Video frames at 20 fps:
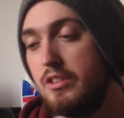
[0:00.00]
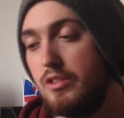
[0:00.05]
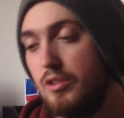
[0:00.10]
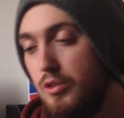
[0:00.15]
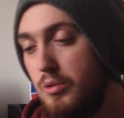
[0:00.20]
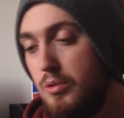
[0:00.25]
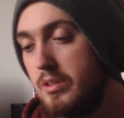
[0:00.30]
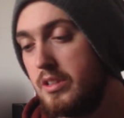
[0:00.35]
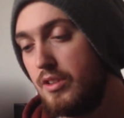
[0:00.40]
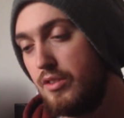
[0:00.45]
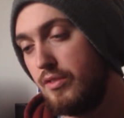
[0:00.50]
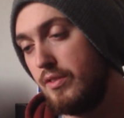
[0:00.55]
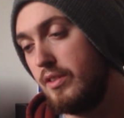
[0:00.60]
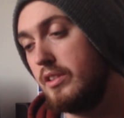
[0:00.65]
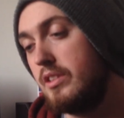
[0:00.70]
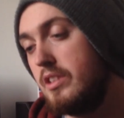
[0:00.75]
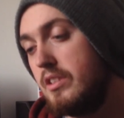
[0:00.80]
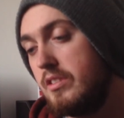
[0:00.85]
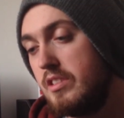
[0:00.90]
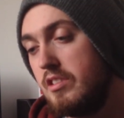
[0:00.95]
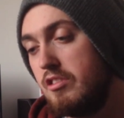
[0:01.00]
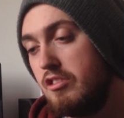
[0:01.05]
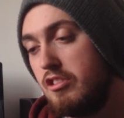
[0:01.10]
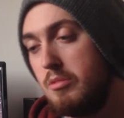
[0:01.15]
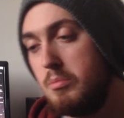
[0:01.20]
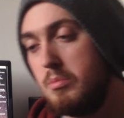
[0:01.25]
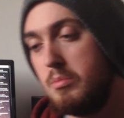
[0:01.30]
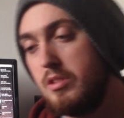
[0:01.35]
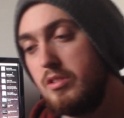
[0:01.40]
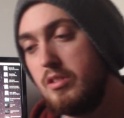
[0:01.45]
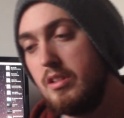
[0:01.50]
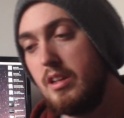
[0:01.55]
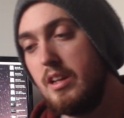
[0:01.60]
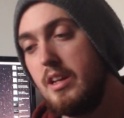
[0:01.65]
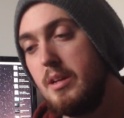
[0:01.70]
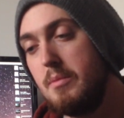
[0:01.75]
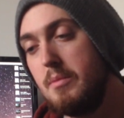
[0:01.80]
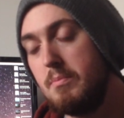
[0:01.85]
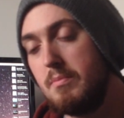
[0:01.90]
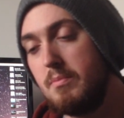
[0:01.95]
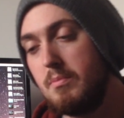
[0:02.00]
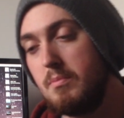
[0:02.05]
do with this filter system is a